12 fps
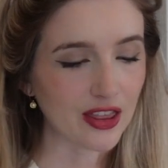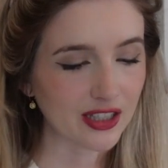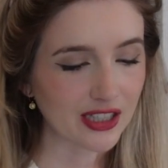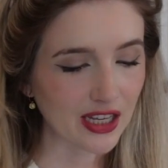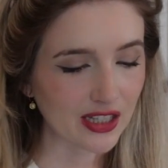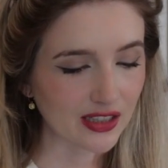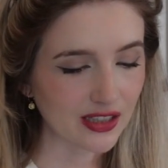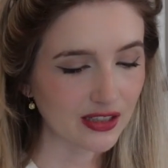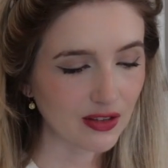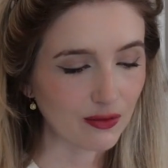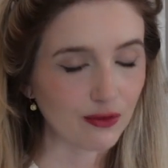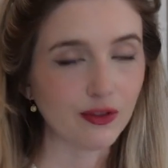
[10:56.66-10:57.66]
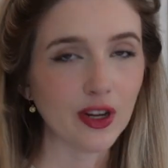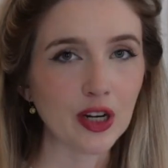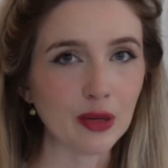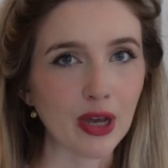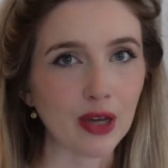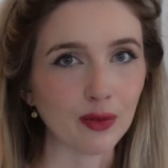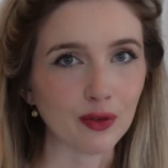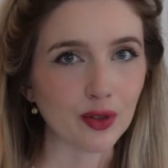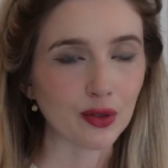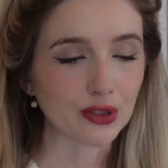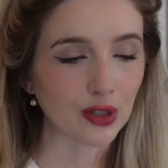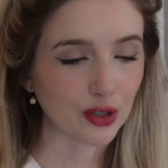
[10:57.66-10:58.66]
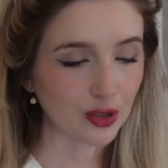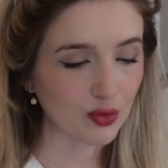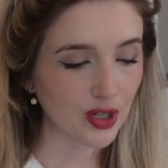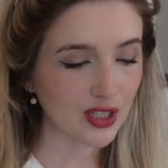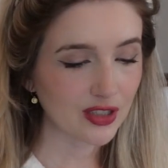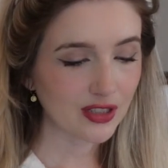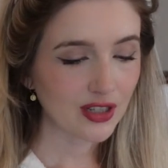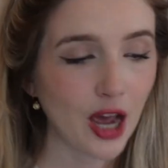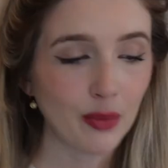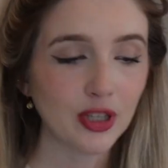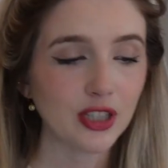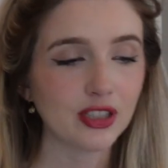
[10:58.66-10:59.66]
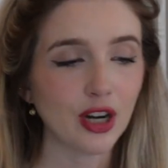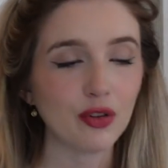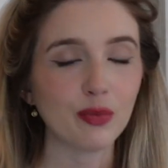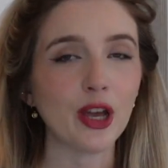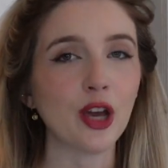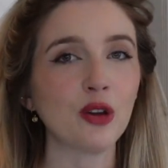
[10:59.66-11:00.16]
this has very bad reviews on Goodreads. I'm gonna start with my